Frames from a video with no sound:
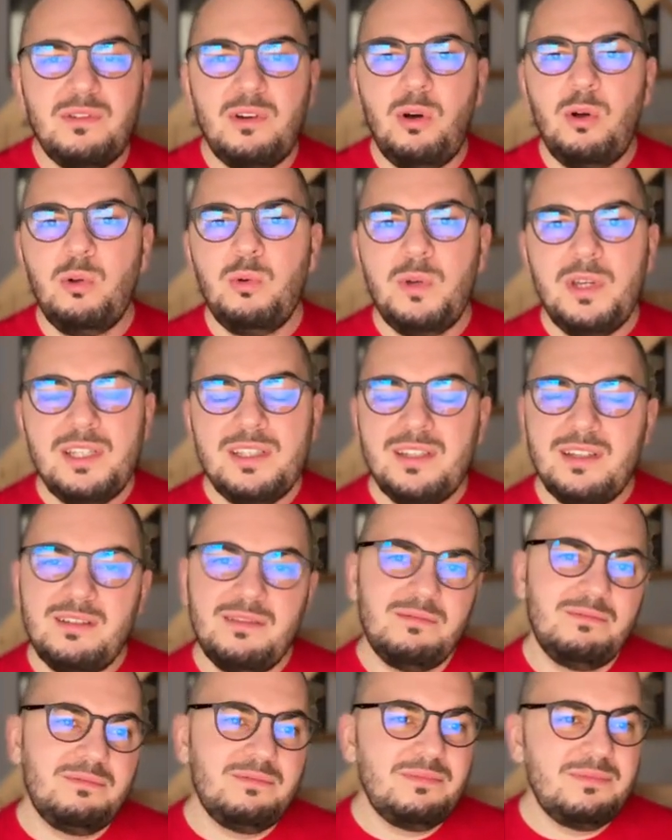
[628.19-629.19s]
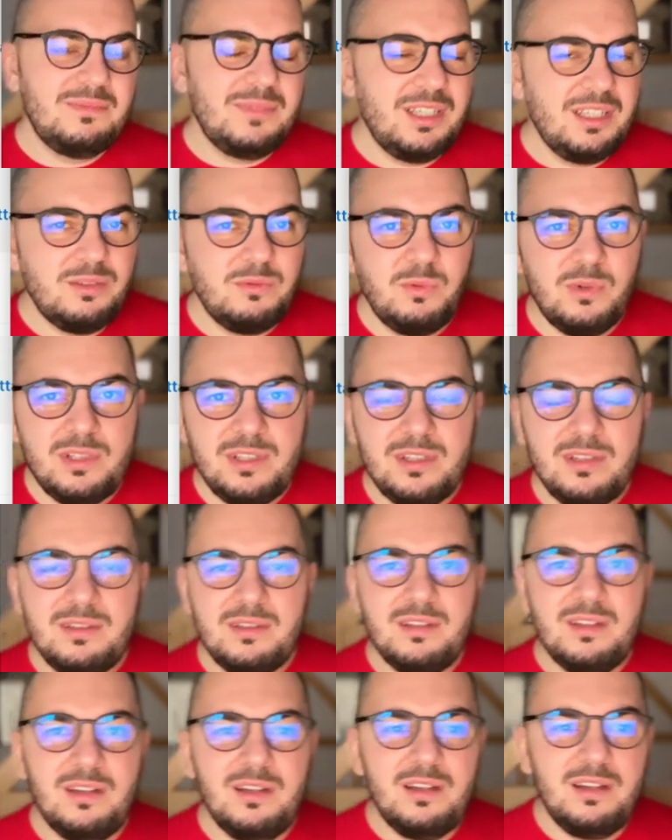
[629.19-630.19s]
always, and it
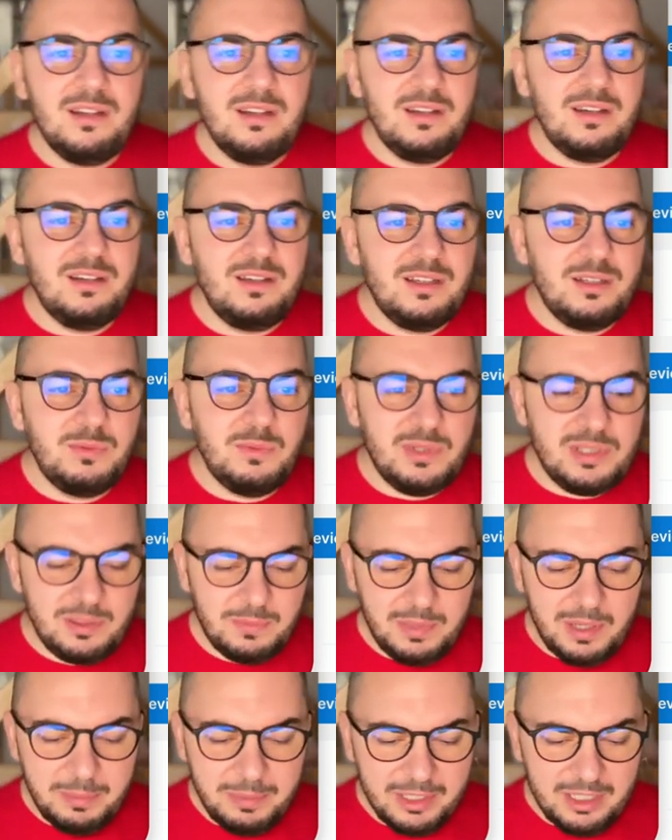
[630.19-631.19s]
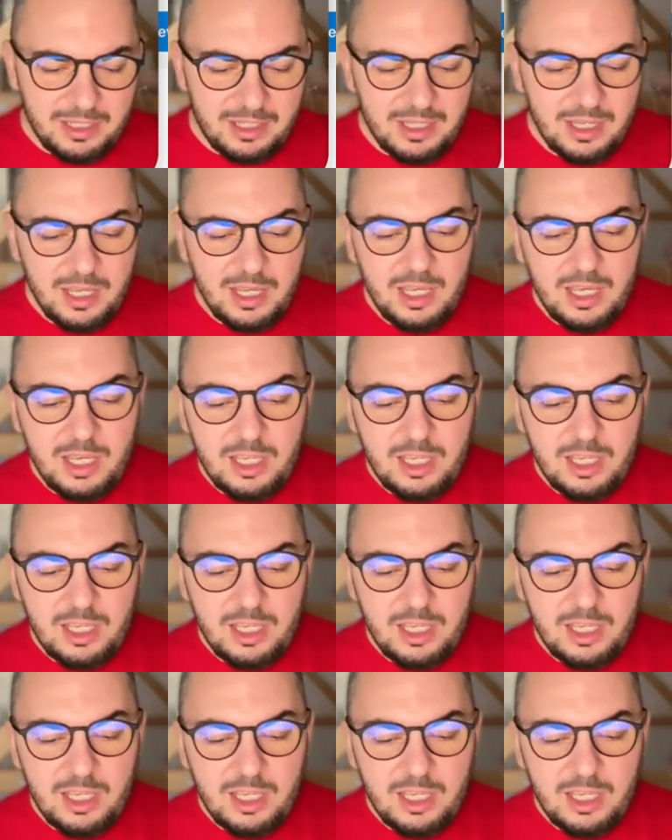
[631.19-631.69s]
wasn't publicly.